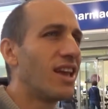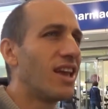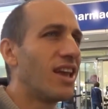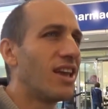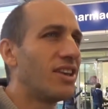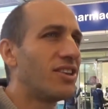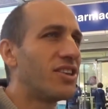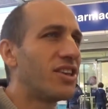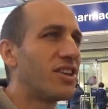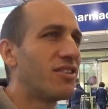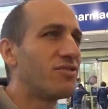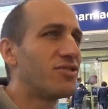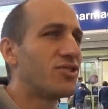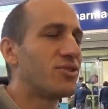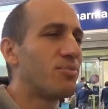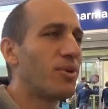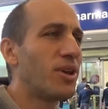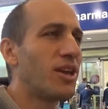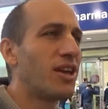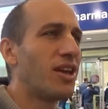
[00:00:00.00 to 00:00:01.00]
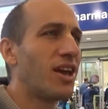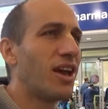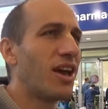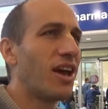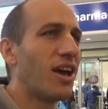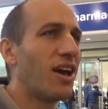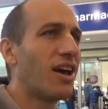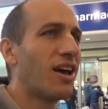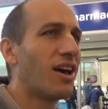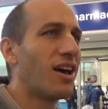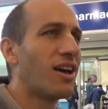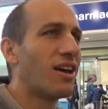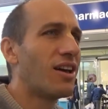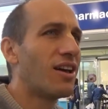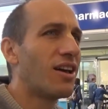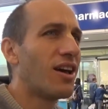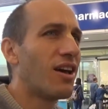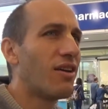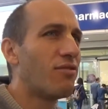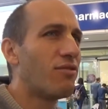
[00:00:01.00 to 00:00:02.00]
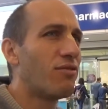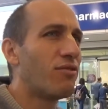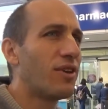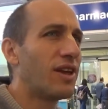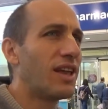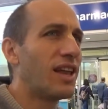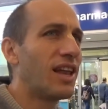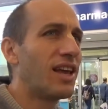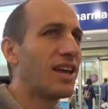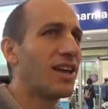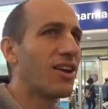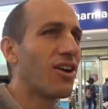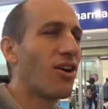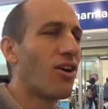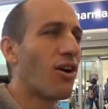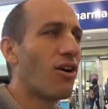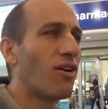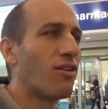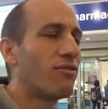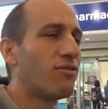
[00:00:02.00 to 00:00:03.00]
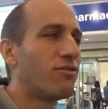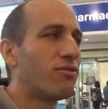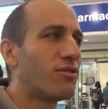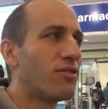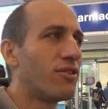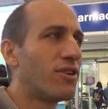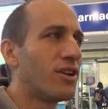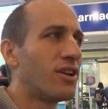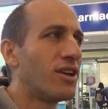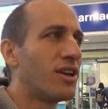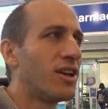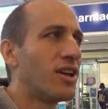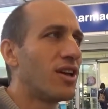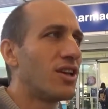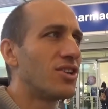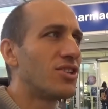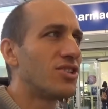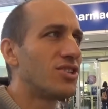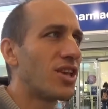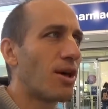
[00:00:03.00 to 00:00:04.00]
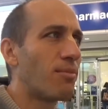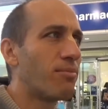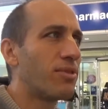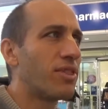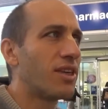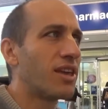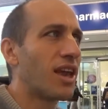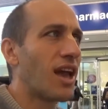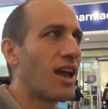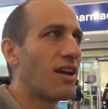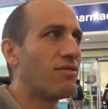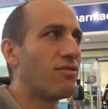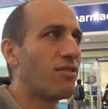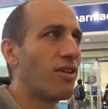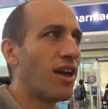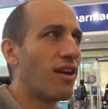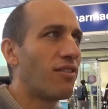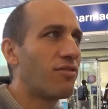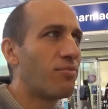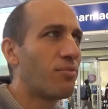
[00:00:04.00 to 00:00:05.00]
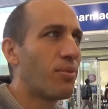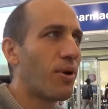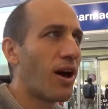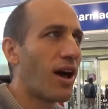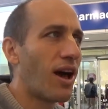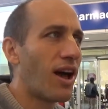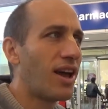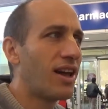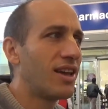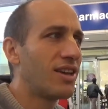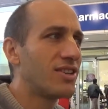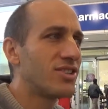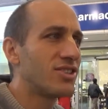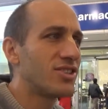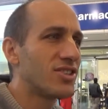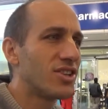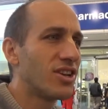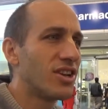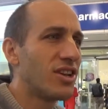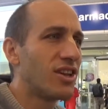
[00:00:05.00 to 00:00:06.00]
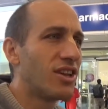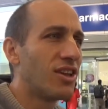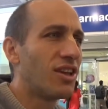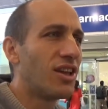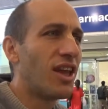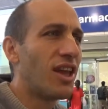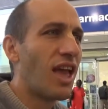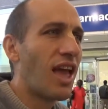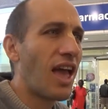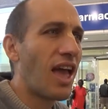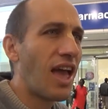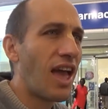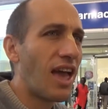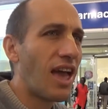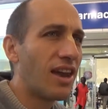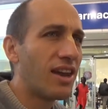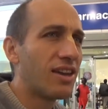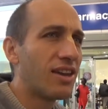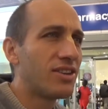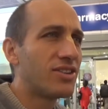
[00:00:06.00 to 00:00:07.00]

it gives me a feeling of something I've left behind. Right. And,